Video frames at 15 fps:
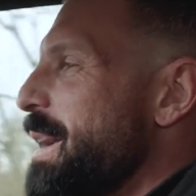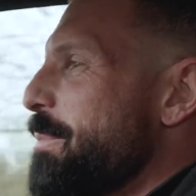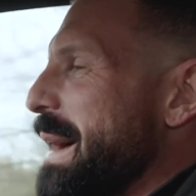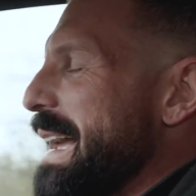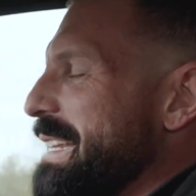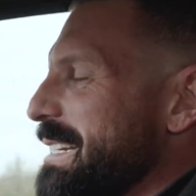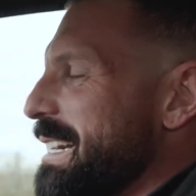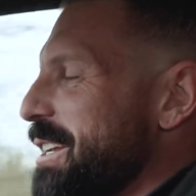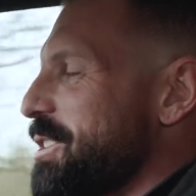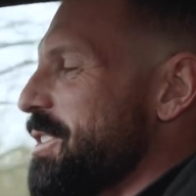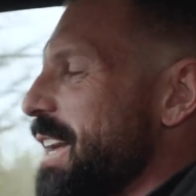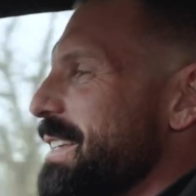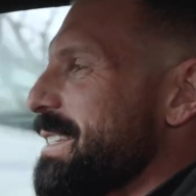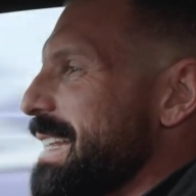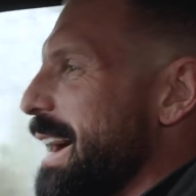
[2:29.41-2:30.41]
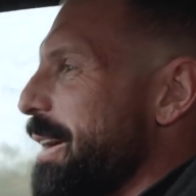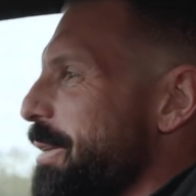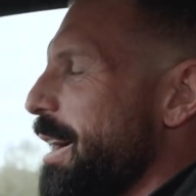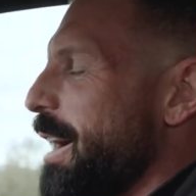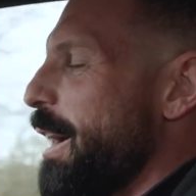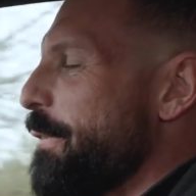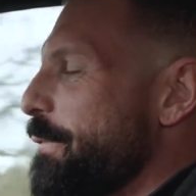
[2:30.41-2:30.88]
basically shuts down
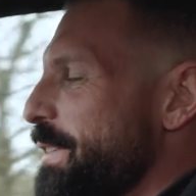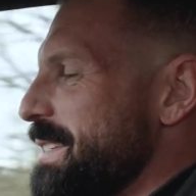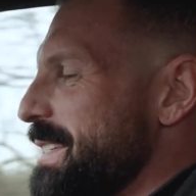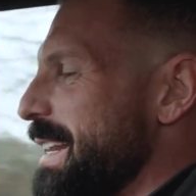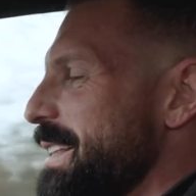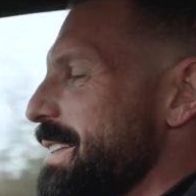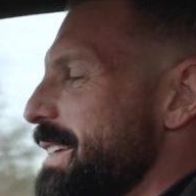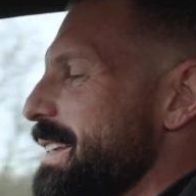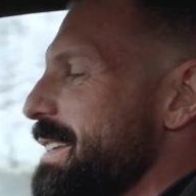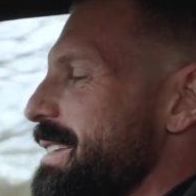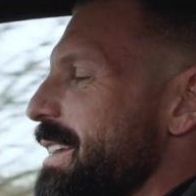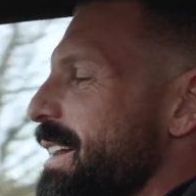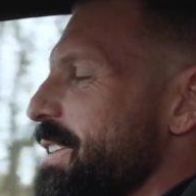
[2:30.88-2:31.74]
half the cylinders.